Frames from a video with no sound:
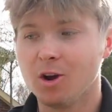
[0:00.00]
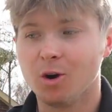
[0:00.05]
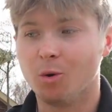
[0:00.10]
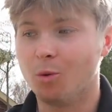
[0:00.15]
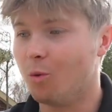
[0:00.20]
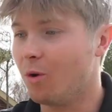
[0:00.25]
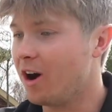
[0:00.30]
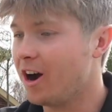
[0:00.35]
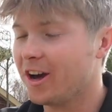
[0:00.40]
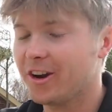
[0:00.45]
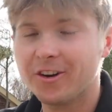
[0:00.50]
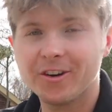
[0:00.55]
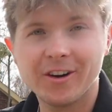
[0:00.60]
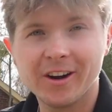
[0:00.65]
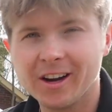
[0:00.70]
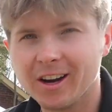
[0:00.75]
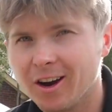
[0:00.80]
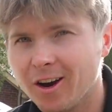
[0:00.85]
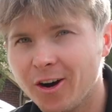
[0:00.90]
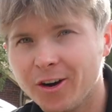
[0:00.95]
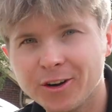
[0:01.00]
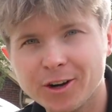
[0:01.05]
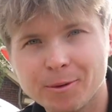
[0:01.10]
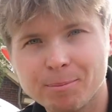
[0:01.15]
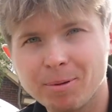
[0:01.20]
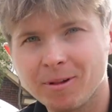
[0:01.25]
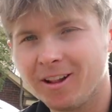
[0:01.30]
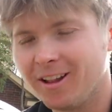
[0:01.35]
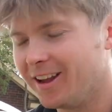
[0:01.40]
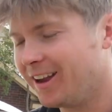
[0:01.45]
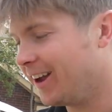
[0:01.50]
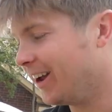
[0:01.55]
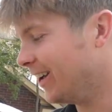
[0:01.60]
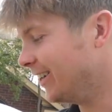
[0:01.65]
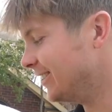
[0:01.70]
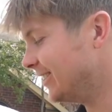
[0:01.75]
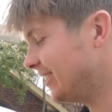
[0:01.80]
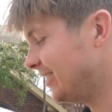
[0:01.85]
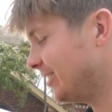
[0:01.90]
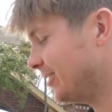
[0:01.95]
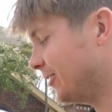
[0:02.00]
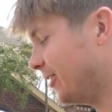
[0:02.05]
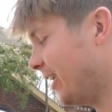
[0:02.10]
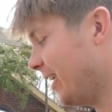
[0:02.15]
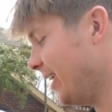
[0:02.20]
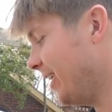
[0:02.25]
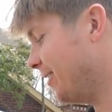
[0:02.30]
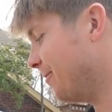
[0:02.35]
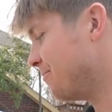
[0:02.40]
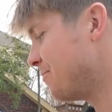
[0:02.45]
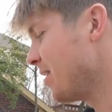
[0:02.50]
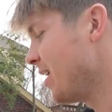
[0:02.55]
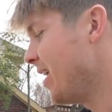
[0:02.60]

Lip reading: watering all your plants, right?